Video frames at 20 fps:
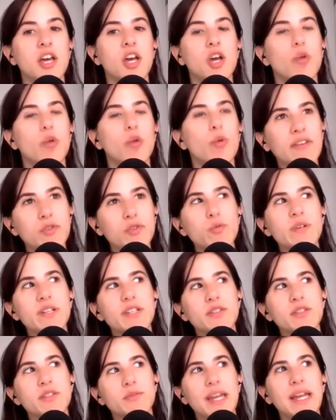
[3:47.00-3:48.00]
we have
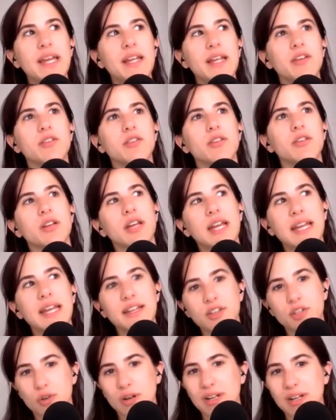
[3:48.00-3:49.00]
always been
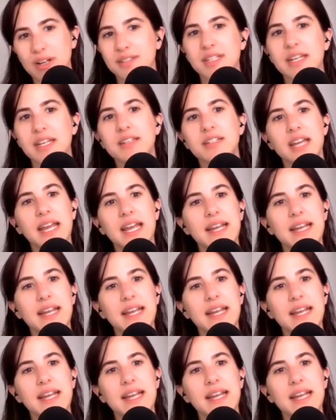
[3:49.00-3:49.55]
interested